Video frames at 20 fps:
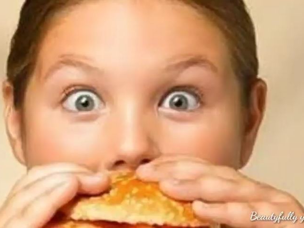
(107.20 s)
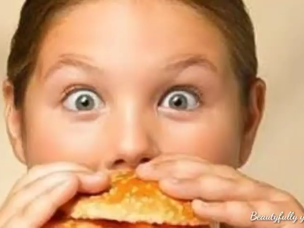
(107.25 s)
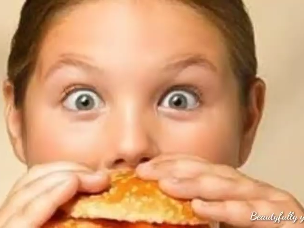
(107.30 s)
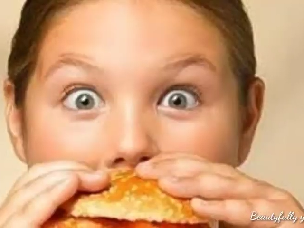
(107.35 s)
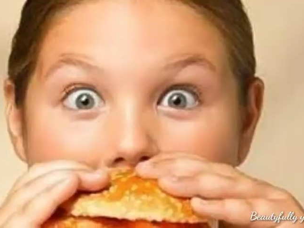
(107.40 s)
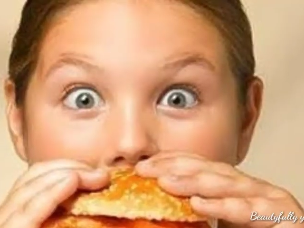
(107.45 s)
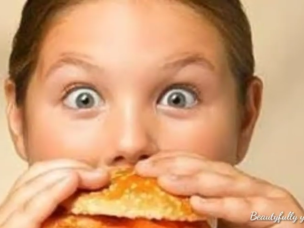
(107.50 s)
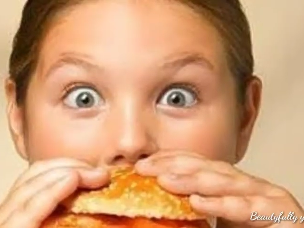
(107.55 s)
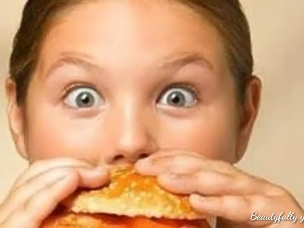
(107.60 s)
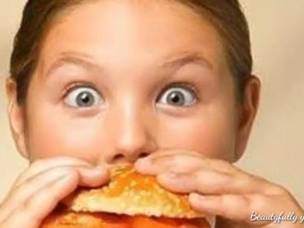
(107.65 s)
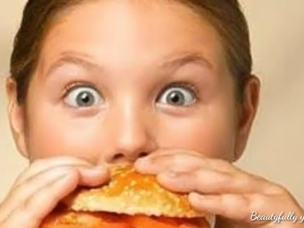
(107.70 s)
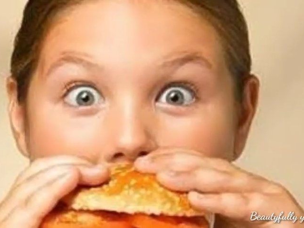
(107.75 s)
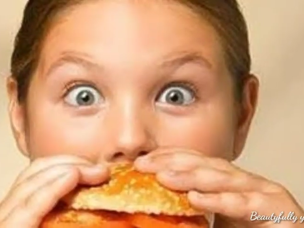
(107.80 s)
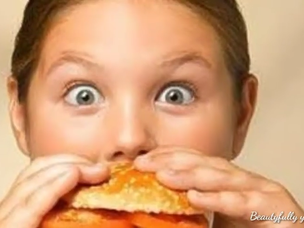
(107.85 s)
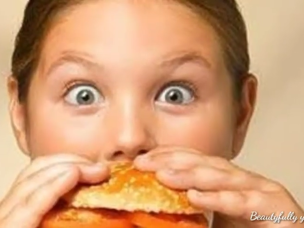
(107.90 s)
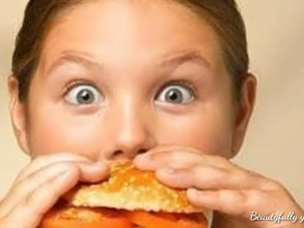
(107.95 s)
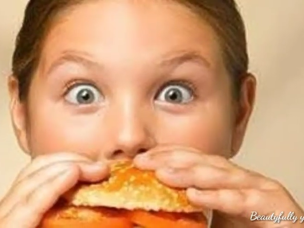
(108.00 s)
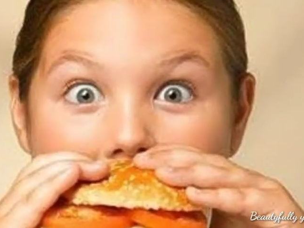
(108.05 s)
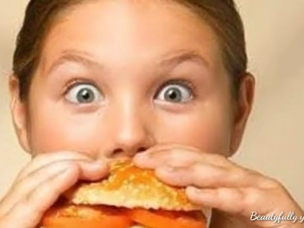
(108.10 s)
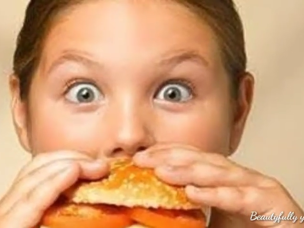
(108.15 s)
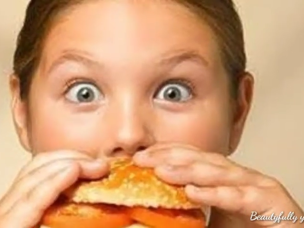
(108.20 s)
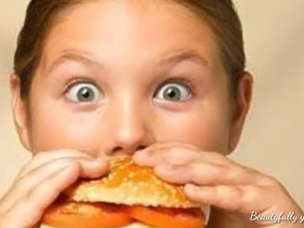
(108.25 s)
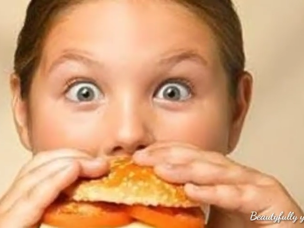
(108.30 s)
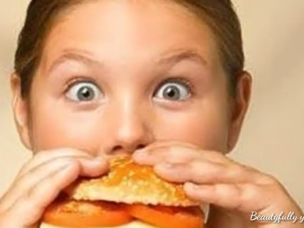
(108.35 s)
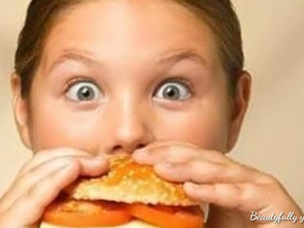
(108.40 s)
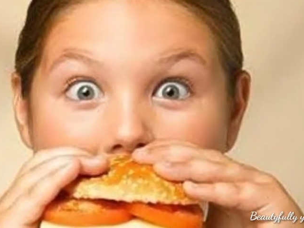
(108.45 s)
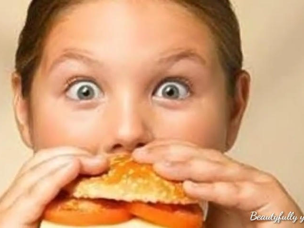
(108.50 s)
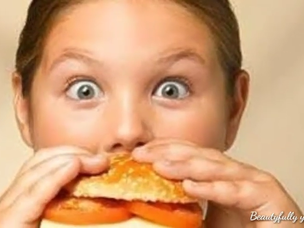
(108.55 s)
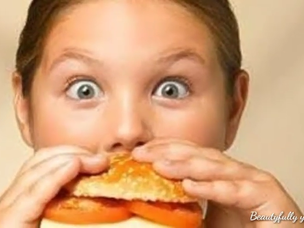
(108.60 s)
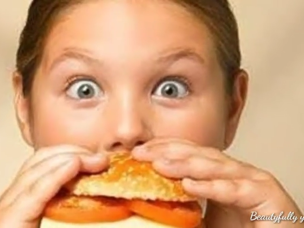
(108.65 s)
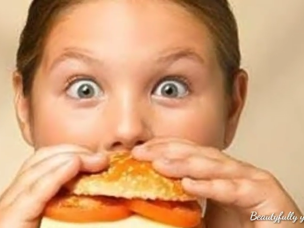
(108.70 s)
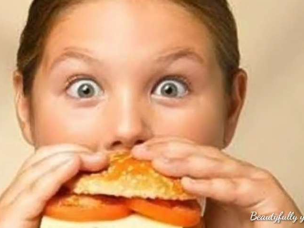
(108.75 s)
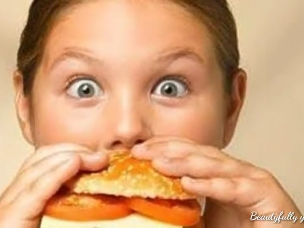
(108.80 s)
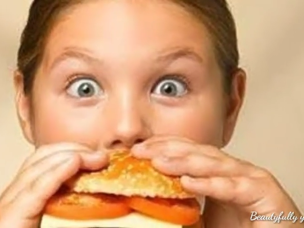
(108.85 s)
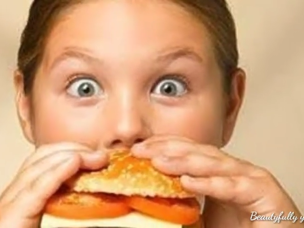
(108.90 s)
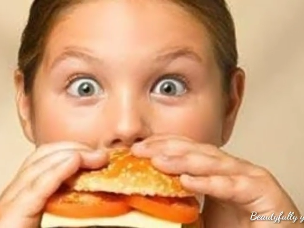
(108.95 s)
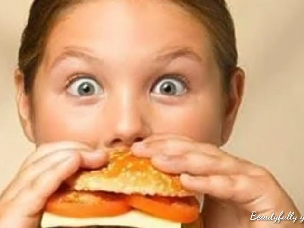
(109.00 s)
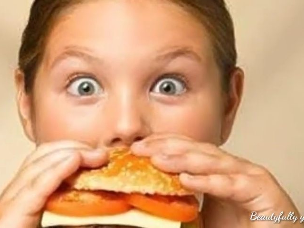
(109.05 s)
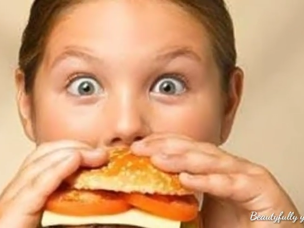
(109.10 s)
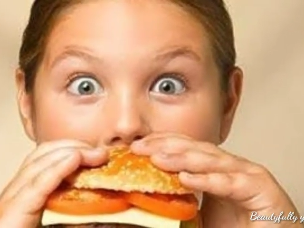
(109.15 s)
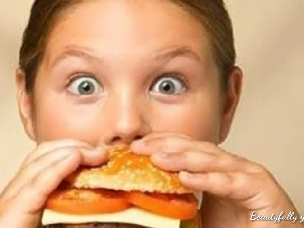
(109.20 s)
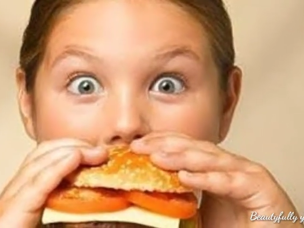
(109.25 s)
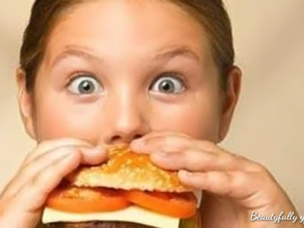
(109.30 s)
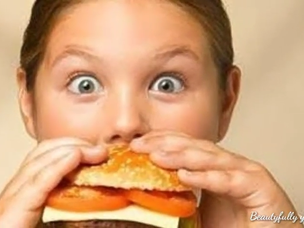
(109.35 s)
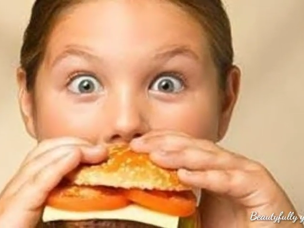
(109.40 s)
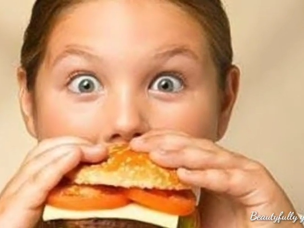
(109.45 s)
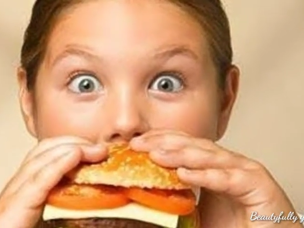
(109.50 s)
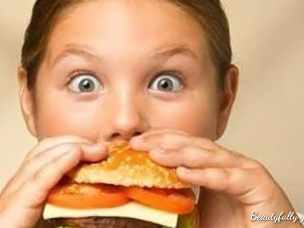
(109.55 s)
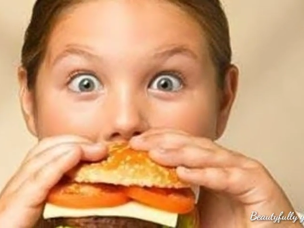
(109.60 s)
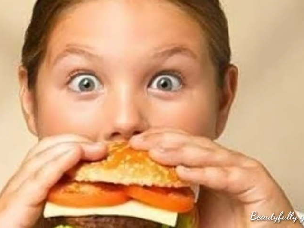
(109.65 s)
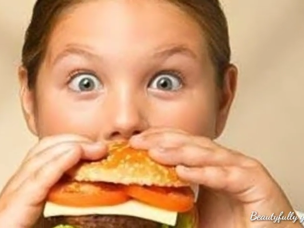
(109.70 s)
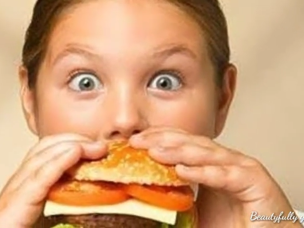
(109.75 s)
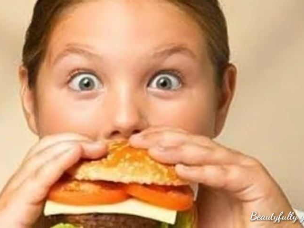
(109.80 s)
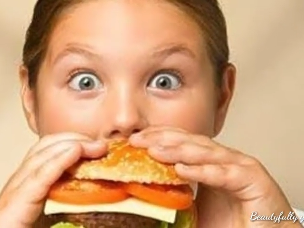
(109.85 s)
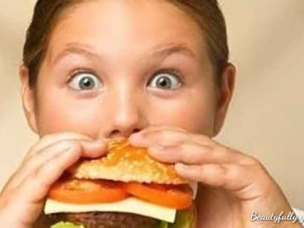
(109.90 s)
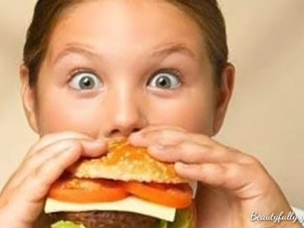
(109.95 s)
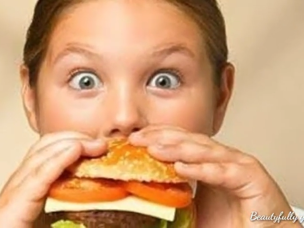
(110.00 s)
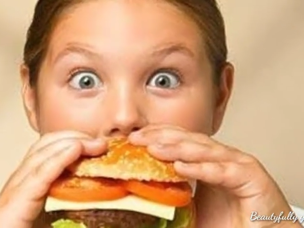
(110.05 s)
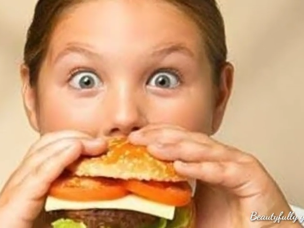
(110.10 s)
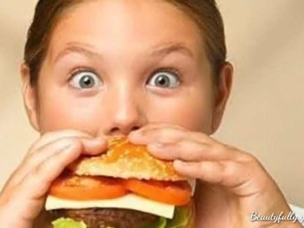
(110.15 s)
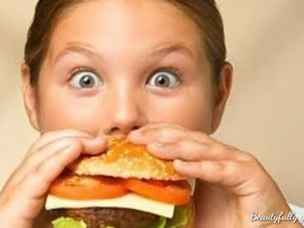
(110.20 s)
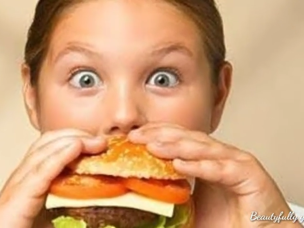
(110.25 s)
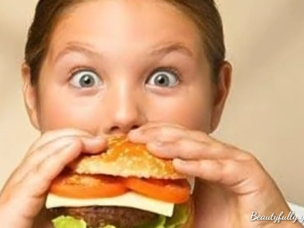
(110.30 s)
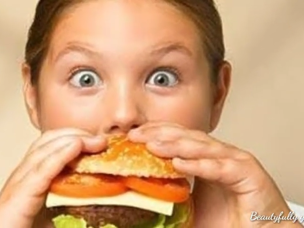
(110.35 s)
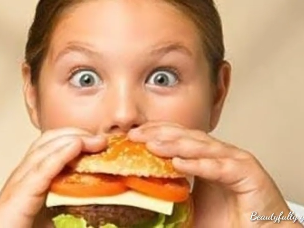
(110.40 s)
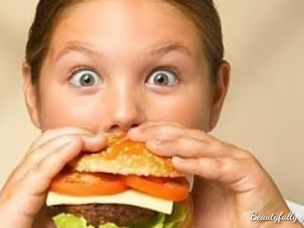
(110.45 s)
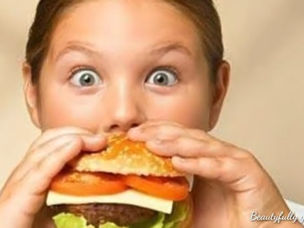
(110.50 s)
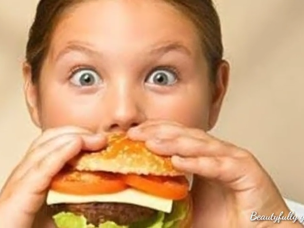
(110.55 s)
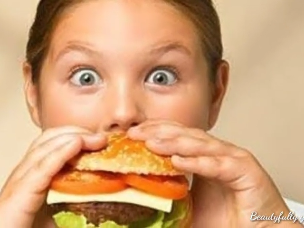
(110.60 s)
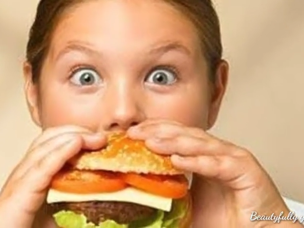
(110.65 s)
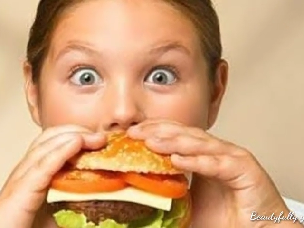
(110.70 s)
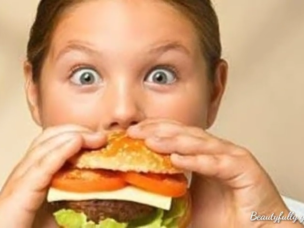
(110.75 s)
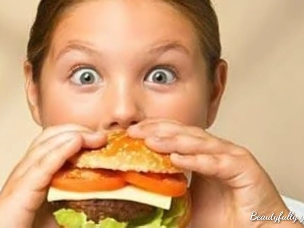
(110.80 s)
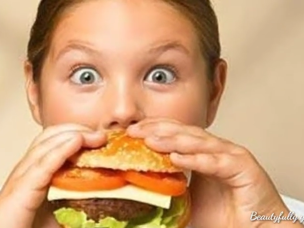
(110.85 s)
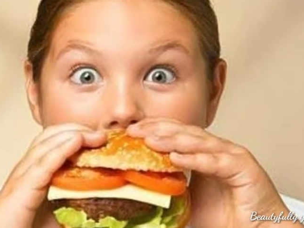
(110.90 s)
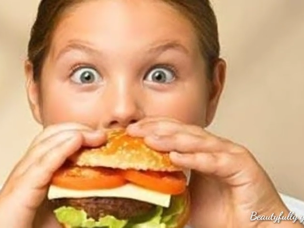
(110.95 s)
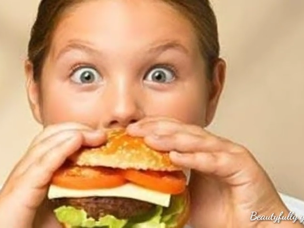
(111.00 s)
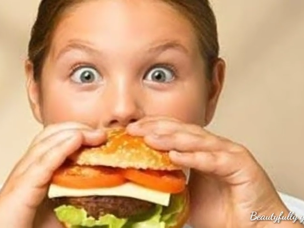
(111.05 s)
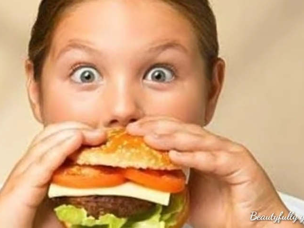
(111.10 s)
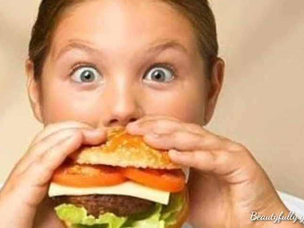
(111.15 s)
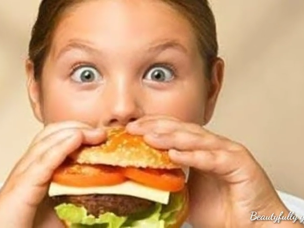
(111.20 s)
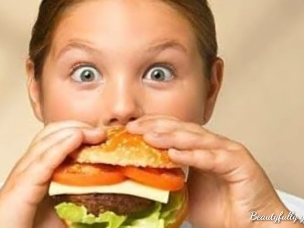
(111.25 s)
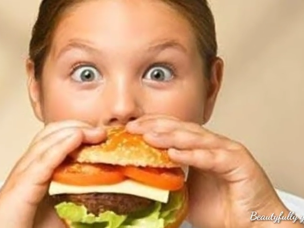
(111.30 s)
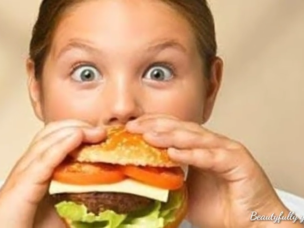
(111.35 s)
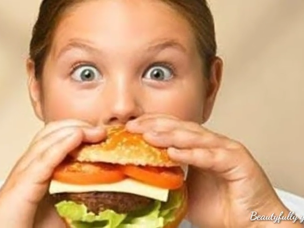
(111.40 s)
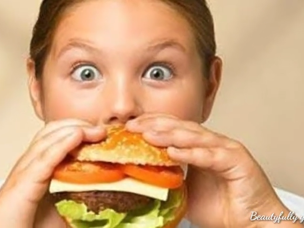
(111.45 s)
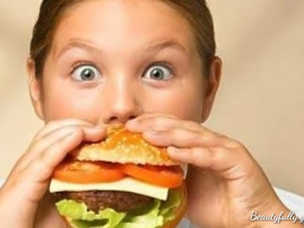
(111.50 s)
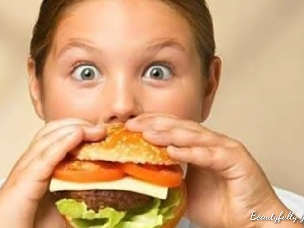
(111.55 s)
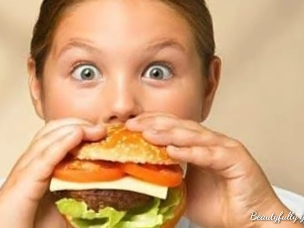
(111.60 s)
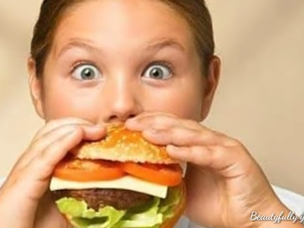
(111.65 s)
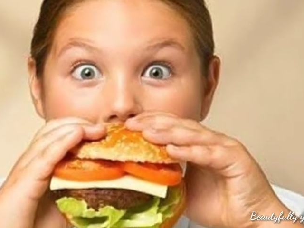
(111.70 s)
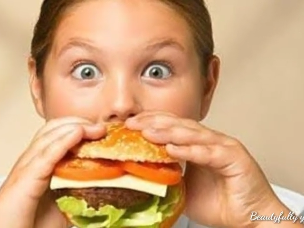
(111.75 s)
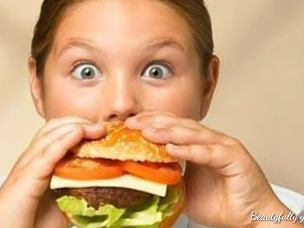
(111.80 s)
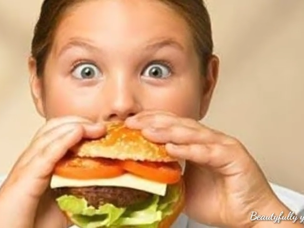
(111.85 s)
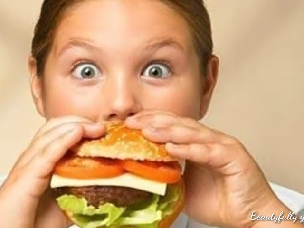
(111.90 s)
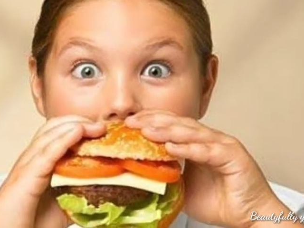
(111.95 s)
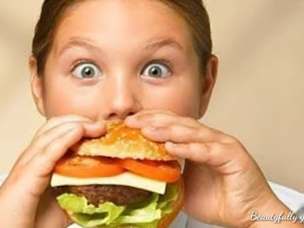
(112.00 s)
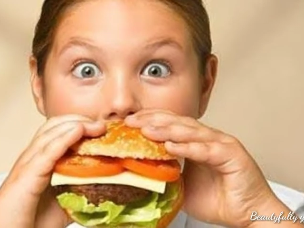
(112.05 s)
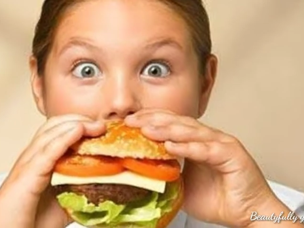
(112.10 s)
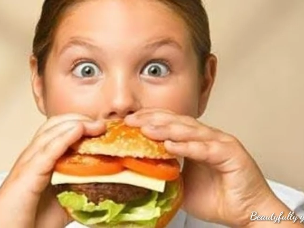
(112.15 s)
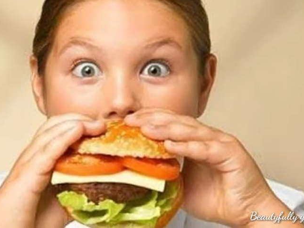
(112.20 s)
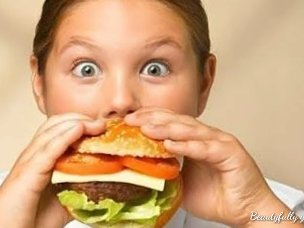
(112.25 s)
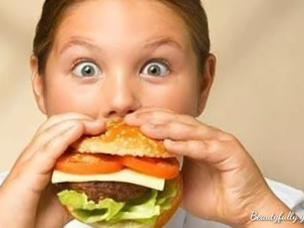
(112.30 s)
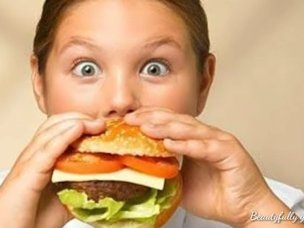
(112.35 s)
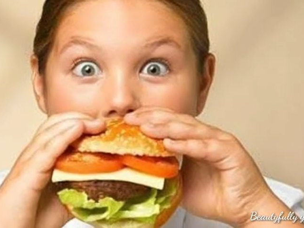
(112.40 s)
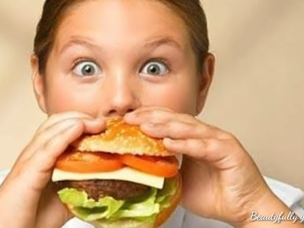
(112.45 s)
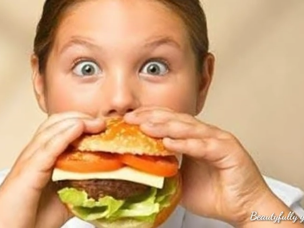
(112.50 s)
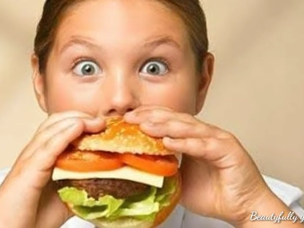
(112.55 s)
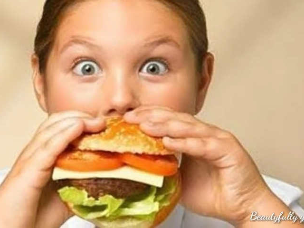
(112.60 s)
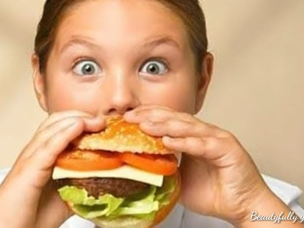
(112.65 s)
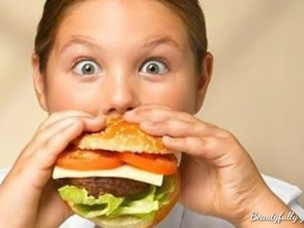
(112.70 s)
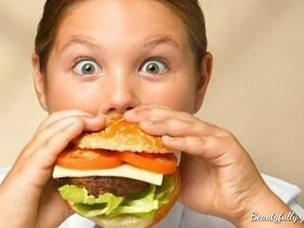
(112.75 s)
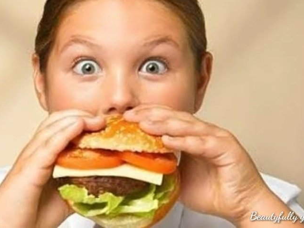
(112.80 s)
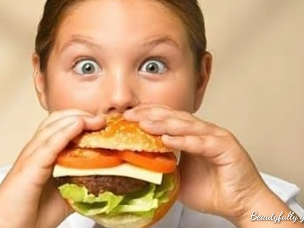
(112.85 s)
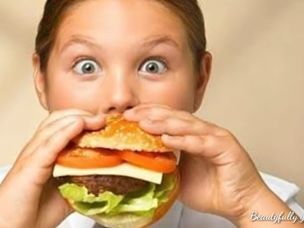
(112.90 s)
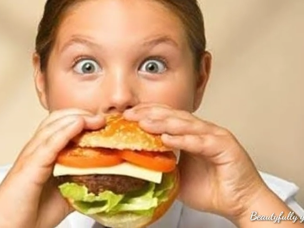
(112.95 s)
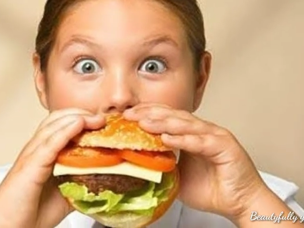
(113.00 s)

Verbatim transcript: to fast food and unhealthy food than the previous era girls, which leads to obesity in them.